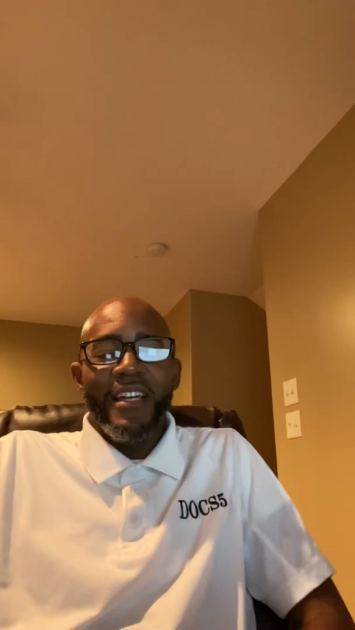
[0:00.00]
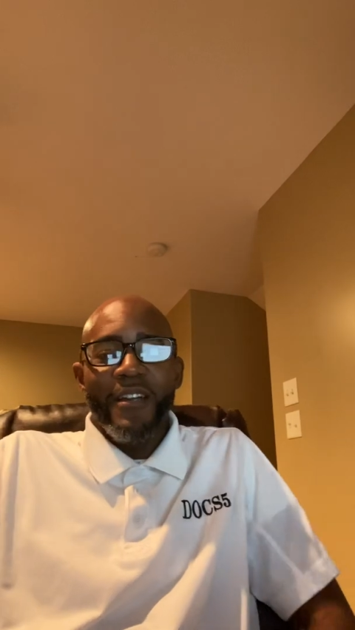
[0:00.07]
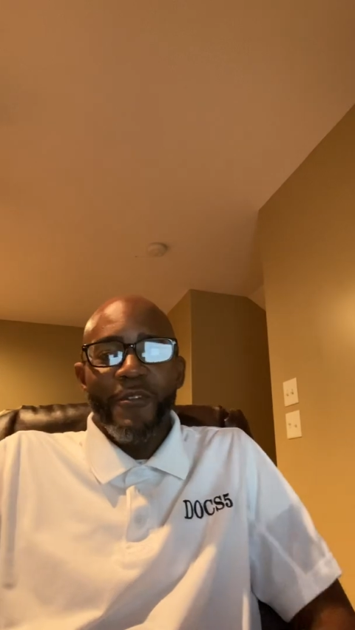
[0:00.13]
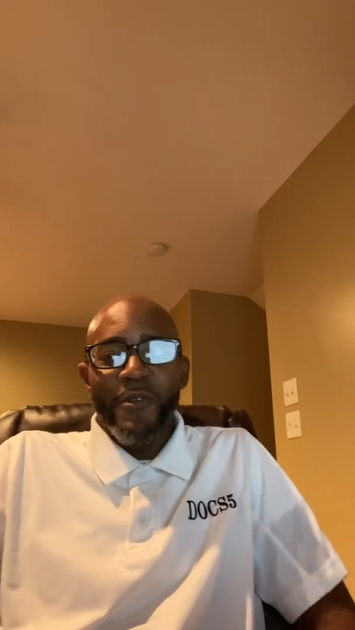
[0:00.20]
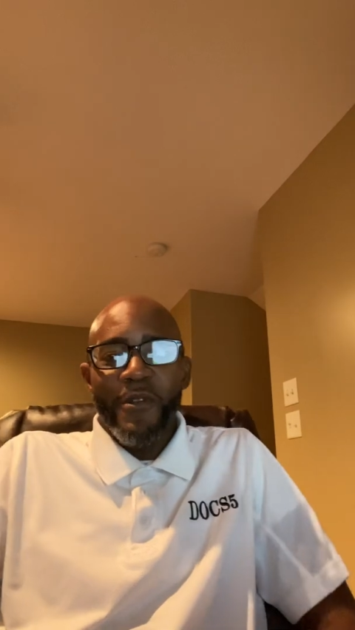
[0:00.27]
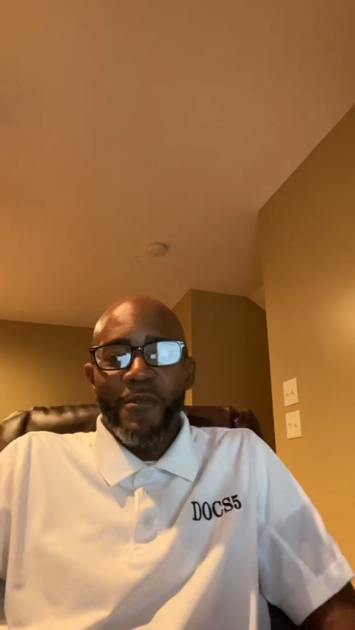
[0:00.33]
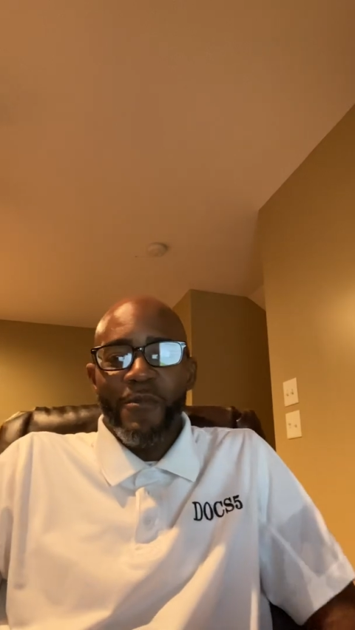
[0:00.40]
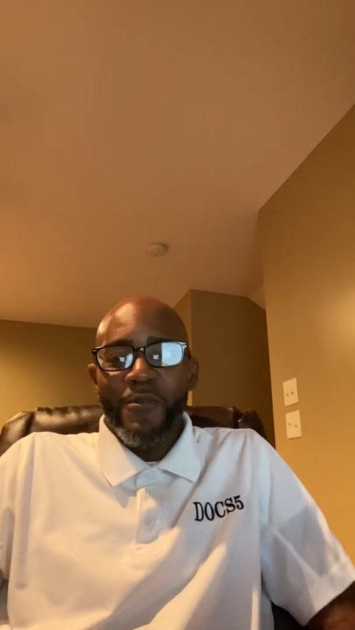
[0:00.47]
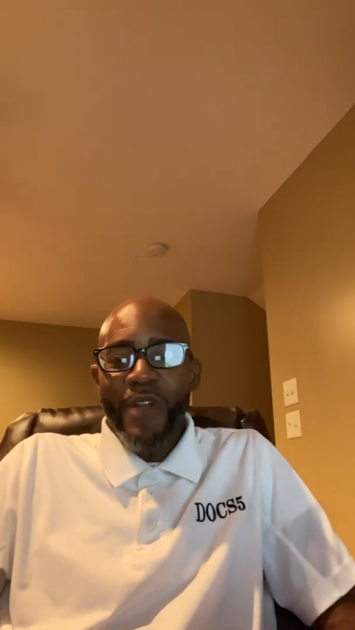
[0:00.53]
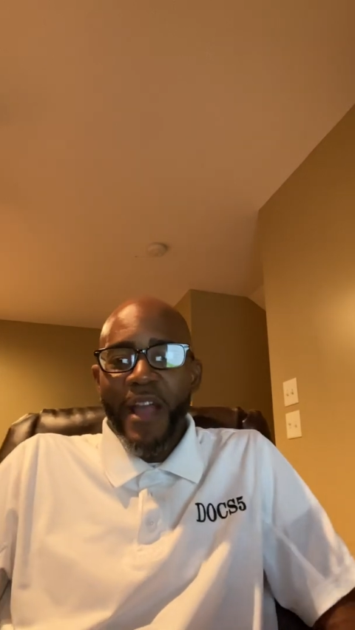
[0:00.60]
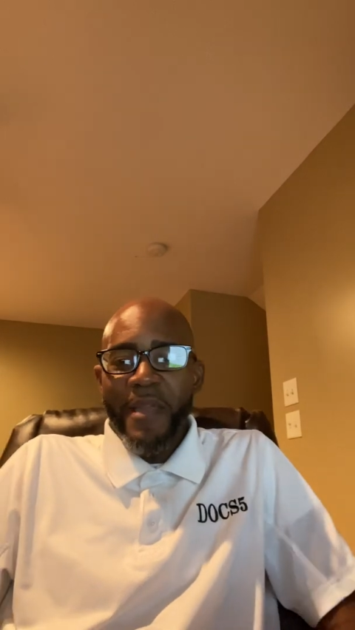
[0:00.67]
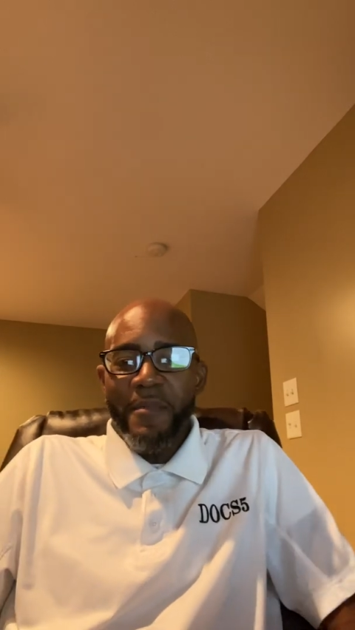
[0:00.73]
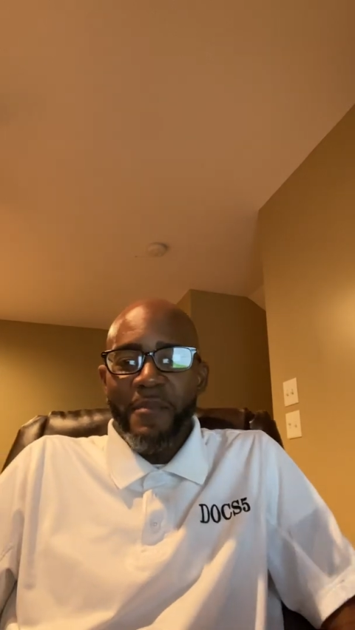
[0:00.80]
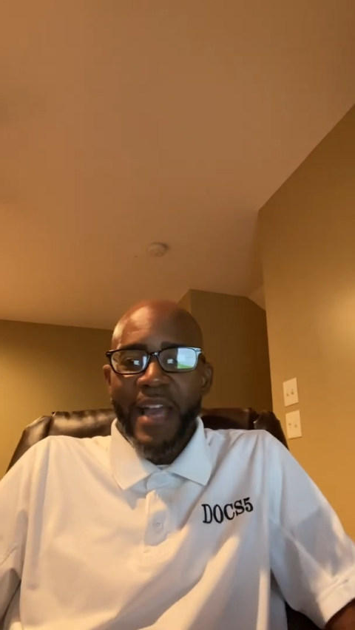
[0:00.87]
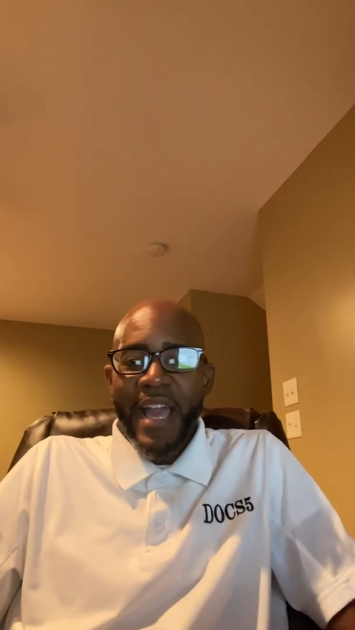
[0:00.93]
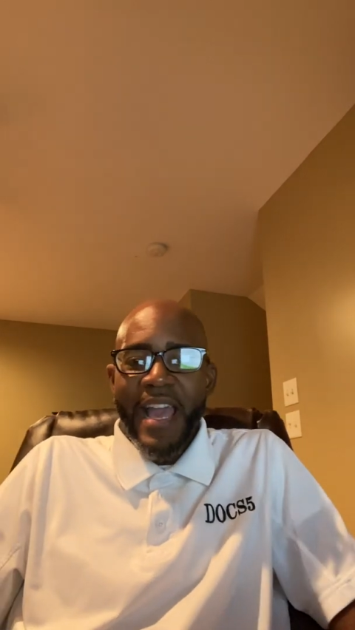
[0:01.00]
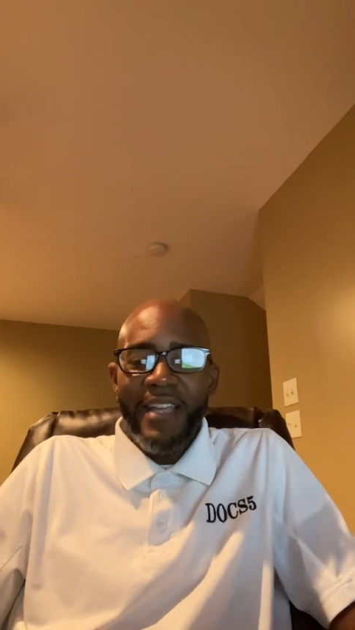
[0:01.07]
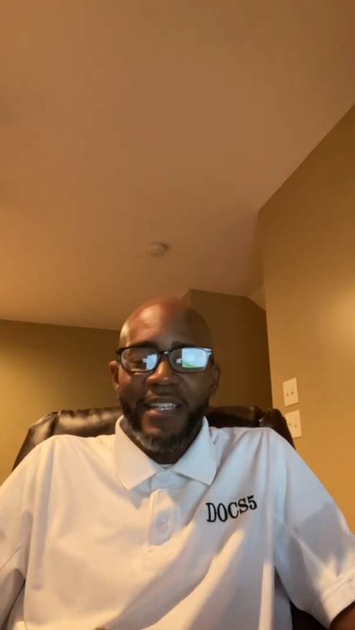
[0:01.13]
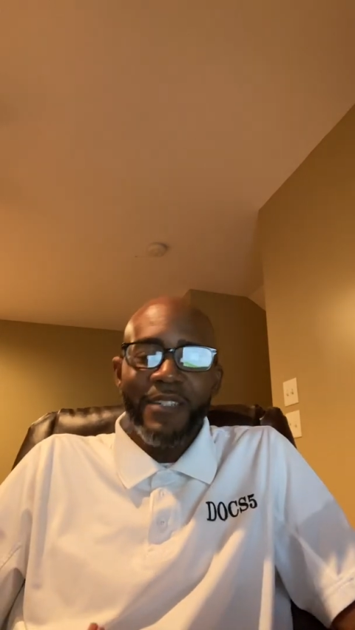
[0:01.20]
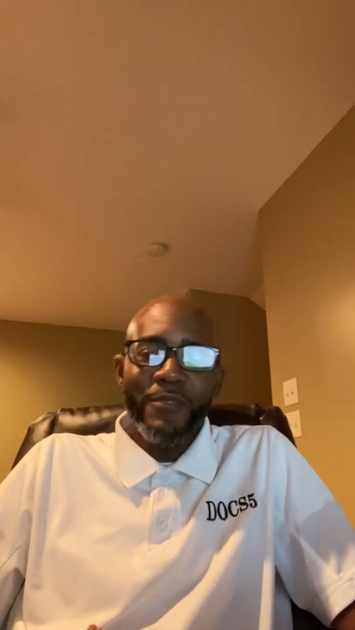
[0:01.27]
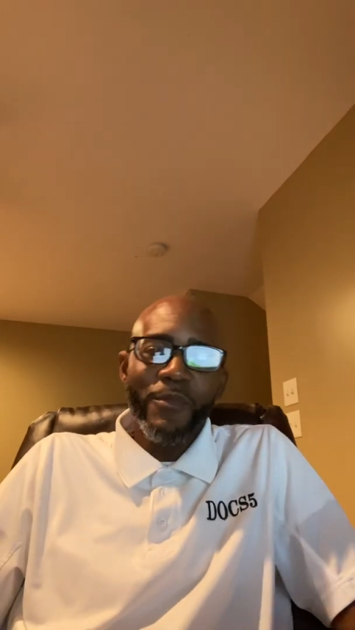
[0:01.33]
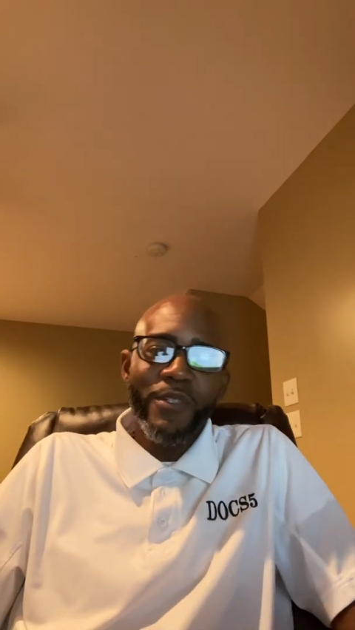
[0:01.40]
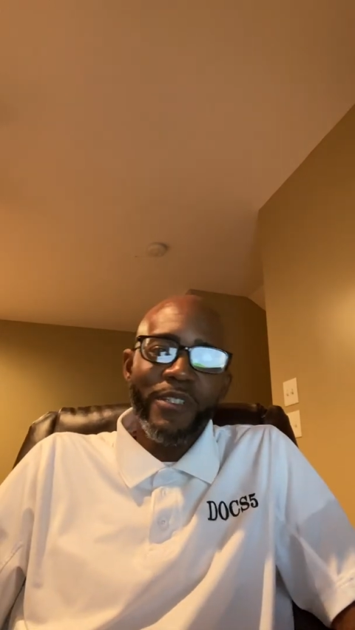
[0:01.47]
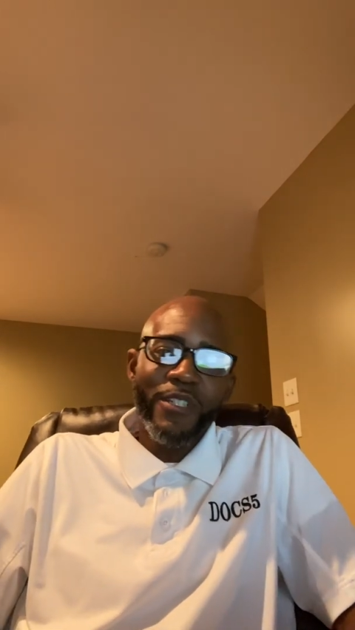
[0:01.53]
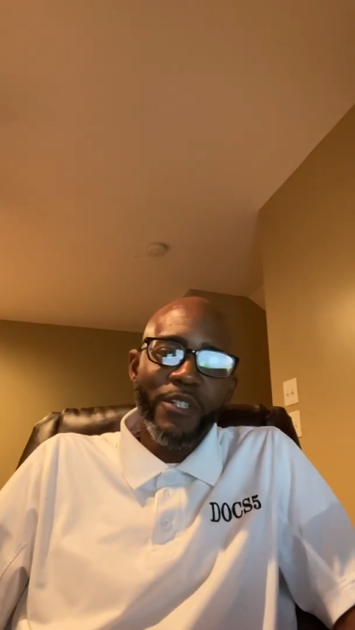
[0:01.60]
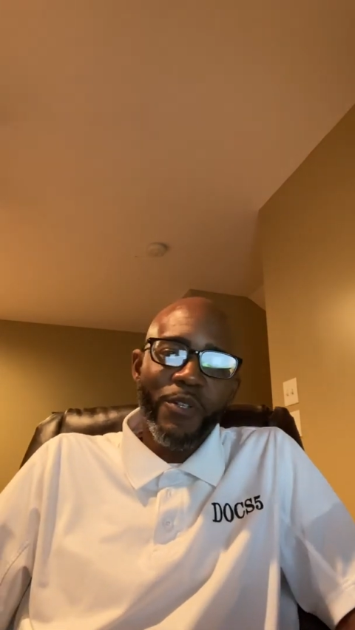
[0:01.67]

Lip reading: We're right back with a